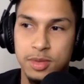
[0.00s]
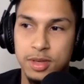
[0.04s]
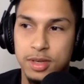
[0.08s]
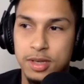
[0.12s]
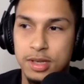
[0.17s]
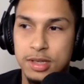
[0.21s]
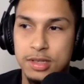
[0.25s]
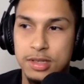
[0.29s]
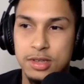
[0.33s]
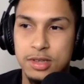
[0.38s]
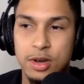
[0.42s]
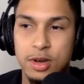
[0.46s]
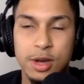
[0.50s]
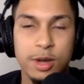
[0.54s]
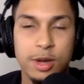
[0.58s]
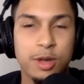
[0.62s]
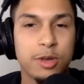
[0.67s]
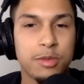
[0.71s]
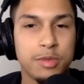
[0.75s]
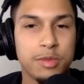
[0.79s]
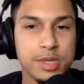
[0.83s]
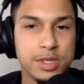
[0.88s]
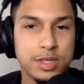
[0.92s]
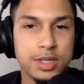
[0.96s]
because, you know, it
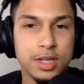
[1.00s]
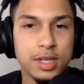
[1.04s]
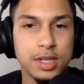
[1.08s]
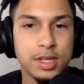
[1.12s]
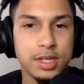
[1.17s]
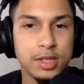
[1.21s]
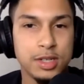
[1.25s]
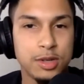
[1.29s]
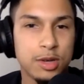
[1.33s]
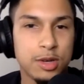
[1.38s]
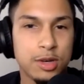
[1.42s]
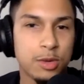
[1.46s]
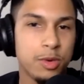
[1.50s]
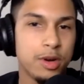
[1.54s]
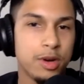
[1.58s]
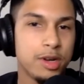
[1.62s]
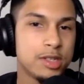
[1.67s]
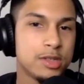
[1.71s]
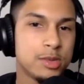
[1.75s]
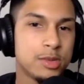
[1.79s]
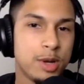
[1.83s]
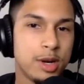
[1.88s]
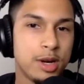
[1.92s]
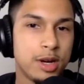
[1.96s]
could be chilly. You could wear a
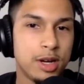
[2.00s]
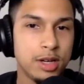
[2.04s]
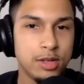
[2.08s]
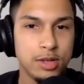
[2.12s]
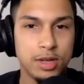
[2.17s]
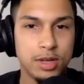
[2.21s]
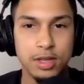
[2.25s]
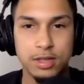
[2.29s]
sweater and you